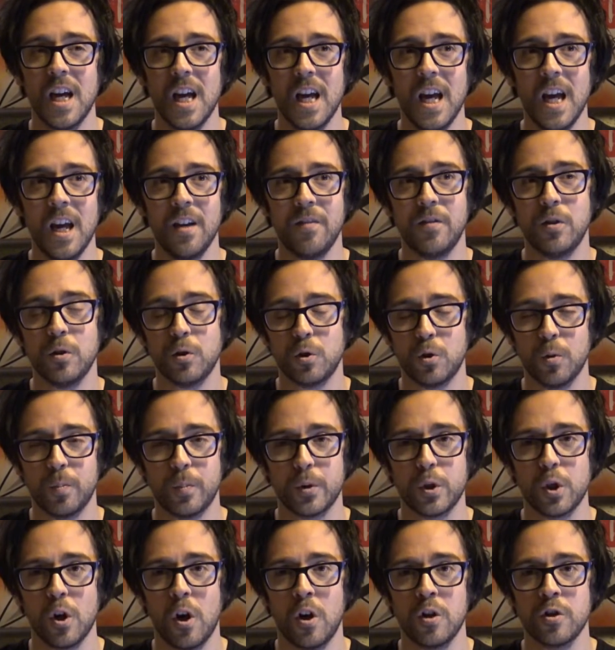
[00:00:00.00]
If you
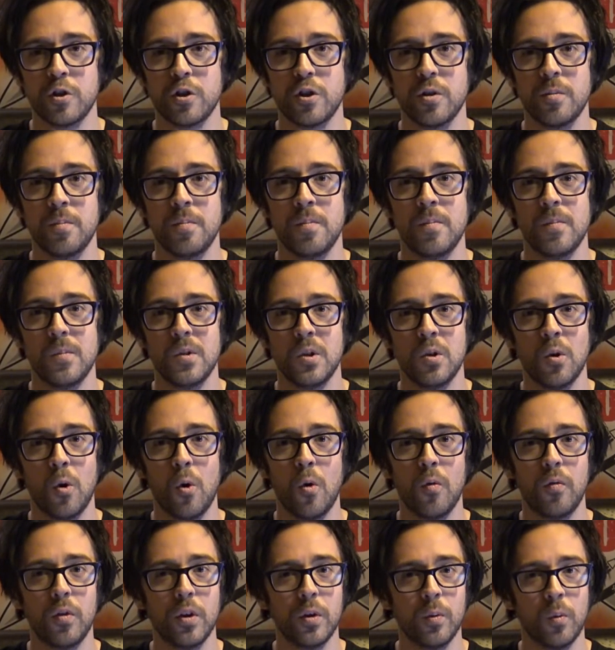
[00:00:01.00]
supercharge them, you
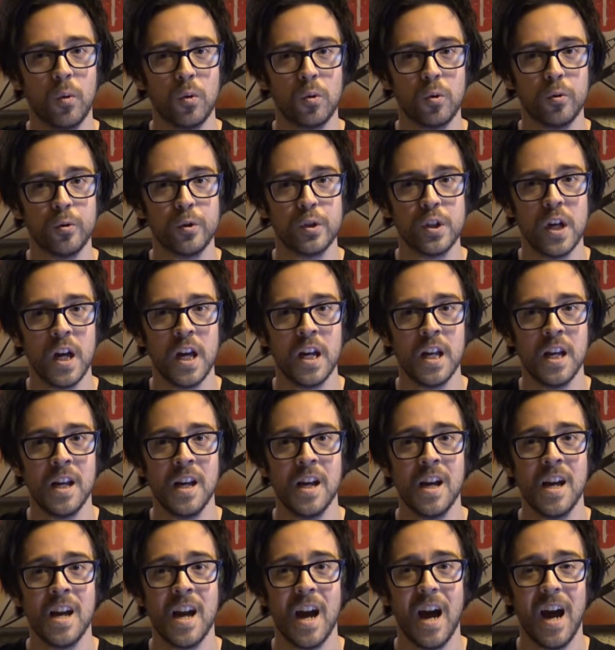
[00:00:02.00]
hopefully won't lose
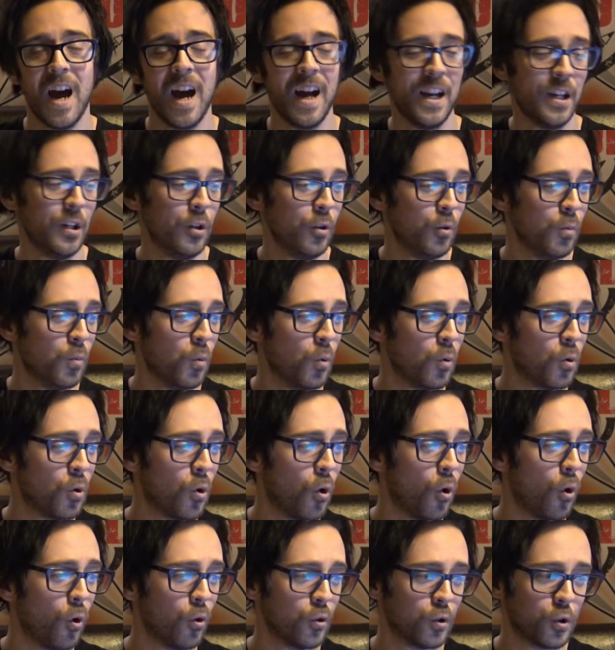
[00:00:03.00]
any, and you will
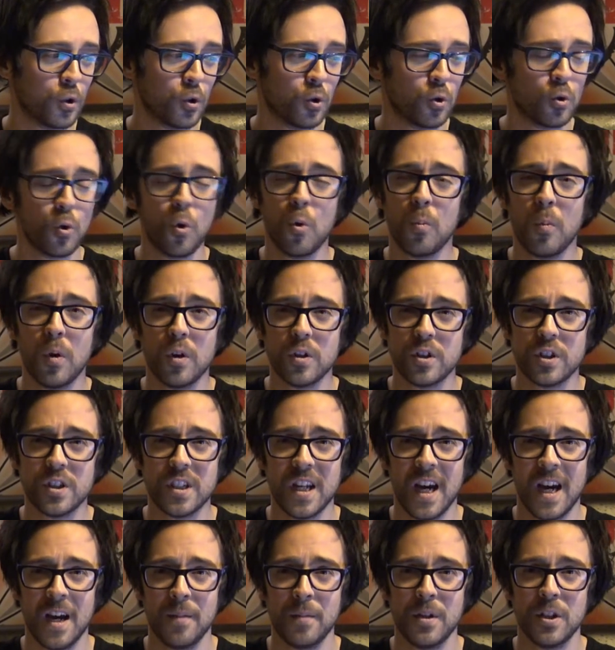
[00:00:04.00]
cause so much
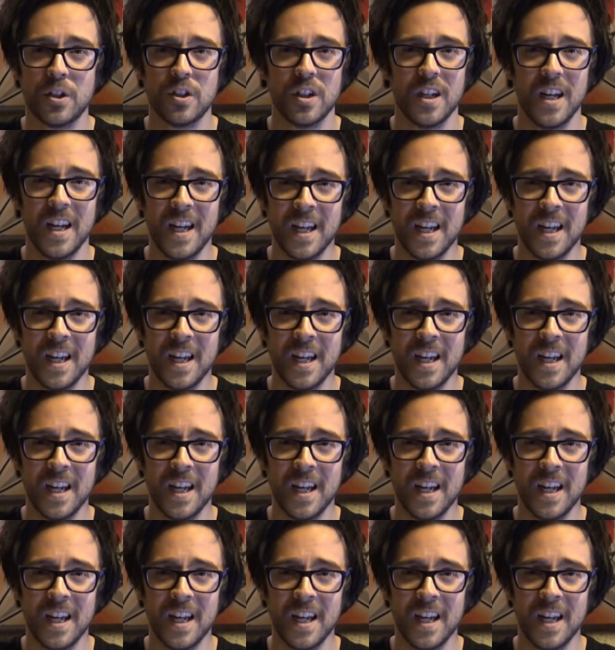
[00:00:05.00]
damage.